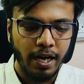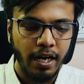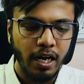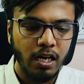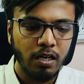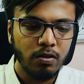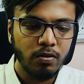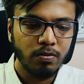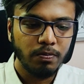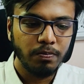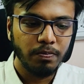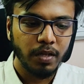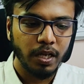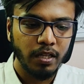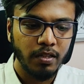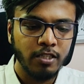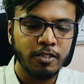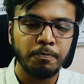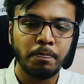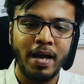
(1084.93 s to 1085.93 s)
And now
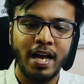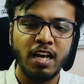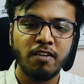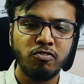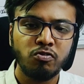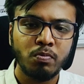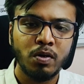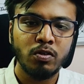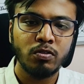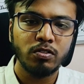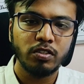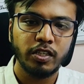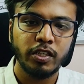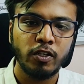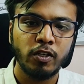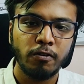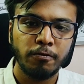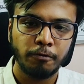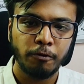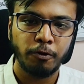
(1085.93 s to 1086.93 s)
in the span of about
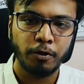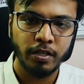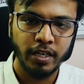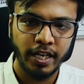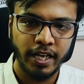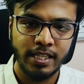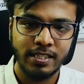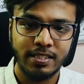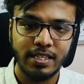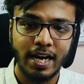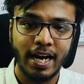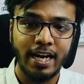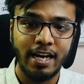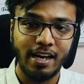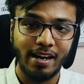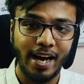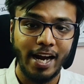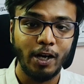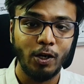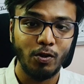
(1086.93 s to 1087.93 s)
3 or 4 days,
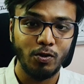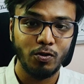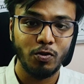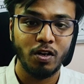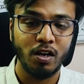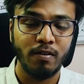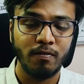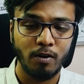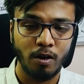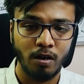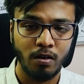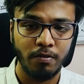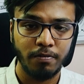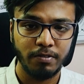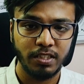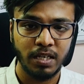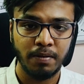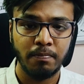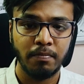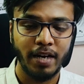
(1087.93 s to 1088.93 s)
I tried to solve
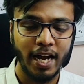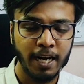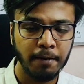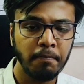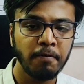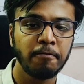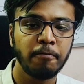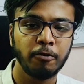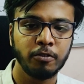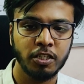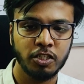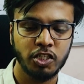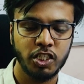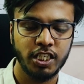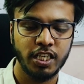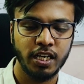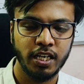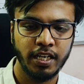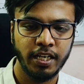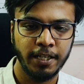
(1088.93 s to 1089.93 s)
all of them right before the
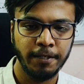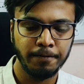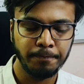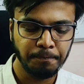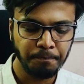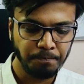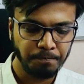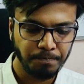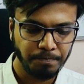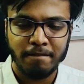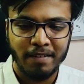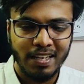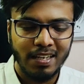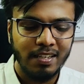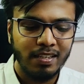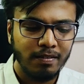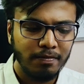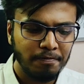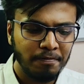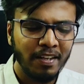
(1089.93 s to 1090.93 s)
GRE.
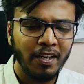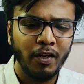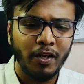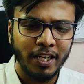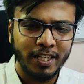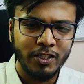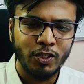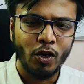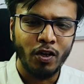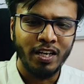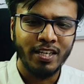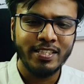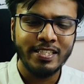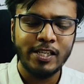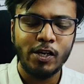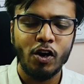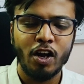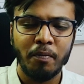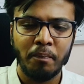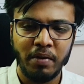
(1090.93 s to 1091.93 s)
Well, it's
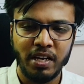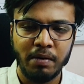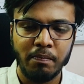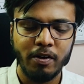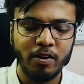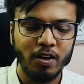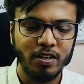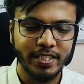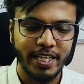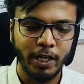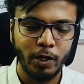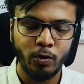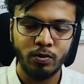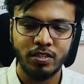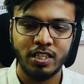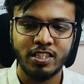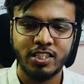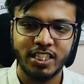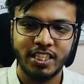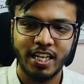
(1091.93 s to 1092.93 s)
honestly on me because I
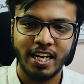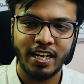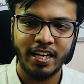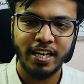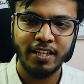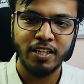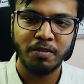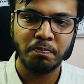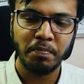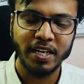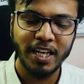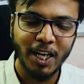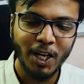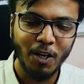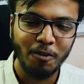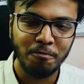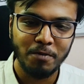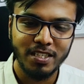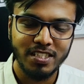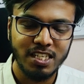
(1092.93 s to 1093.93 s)
took the GRE in the
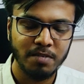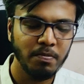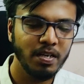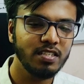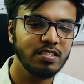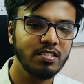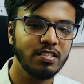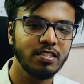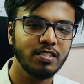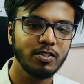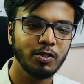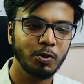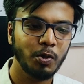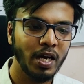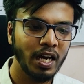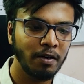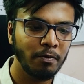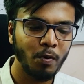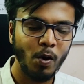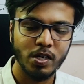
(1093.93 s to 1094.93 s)
middle of my semester,
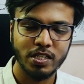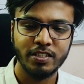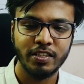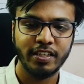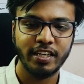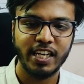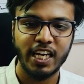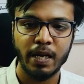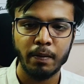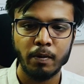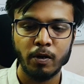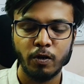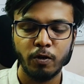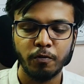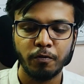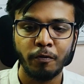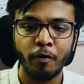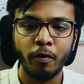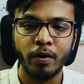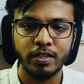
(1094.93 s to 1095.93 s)
so I wasn't really
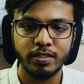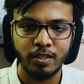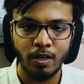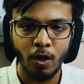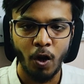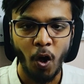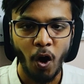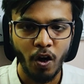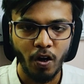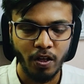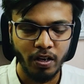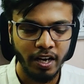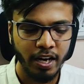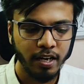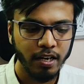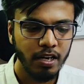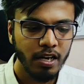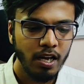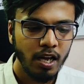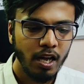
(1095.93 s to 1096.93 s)
able to focus a lot
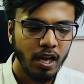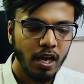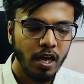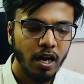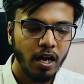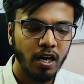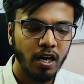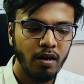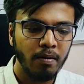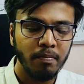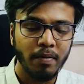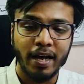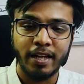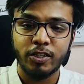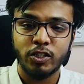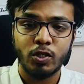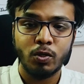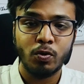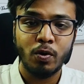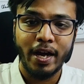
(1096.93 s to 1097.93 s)
on it.
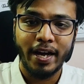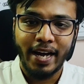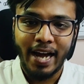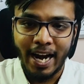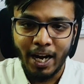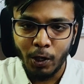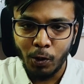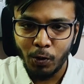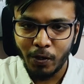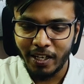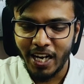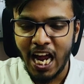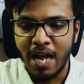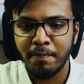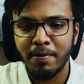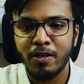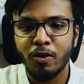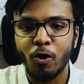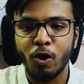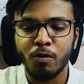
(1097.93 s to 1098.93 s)
And so I had to
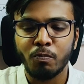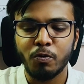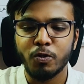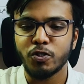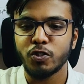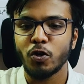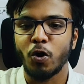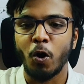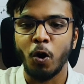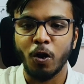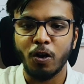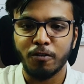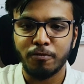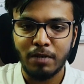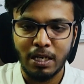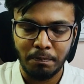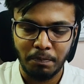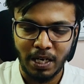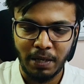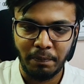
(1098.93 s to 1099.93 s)
cram in almost
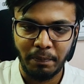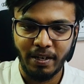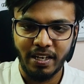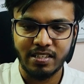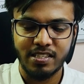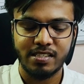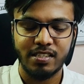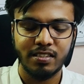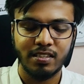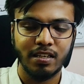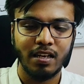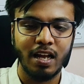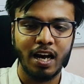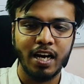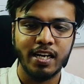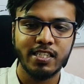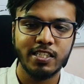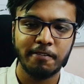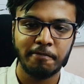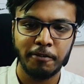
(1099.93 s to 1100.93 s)
all of my preparation in the
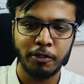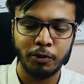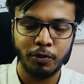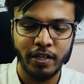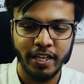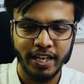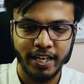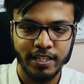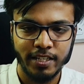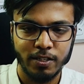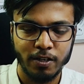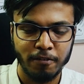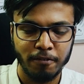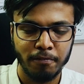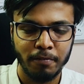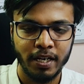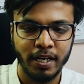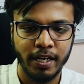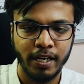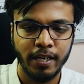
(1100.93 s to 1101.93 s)
last few days
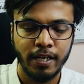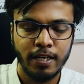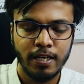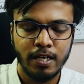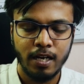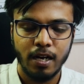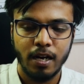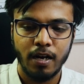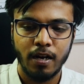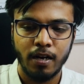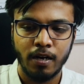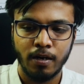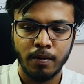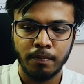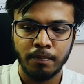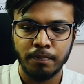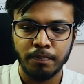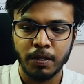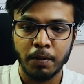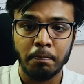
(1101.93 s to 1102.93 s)
of my
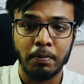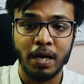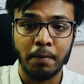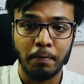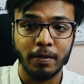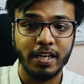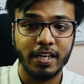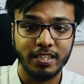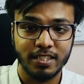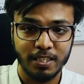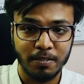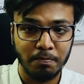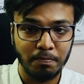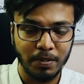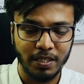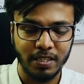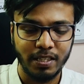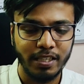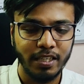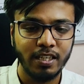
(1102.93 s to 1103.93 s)

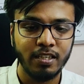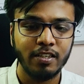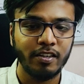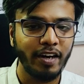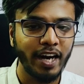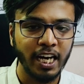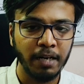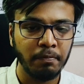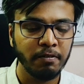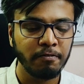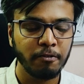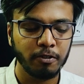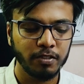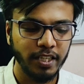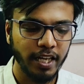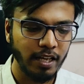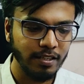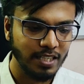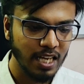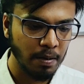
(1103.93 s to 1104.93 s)
preparation period right
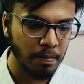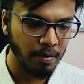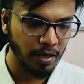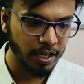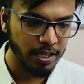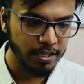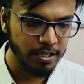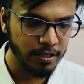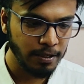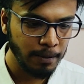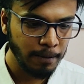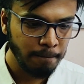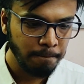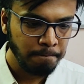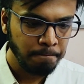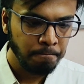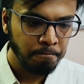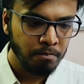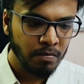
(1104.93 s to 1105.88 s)
before the examination.